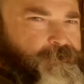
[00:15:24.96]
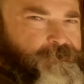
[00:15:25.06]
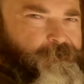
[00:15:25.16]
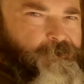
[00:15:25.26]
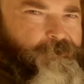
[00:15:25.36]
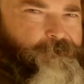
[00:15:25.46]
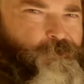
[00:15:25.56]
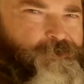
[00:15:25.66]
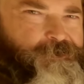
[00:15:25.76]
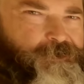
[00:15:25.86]
it's fairly
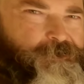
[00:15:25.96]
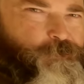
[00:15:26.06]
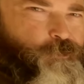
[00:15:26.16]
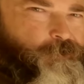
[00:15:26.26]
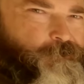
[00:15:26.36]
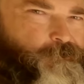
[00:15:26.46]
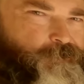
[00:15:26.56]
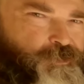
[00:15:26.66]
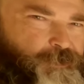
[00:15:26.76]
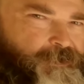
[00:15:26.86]
moist, this wood, it'll
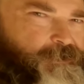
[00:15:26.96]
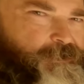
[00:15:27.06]
shrink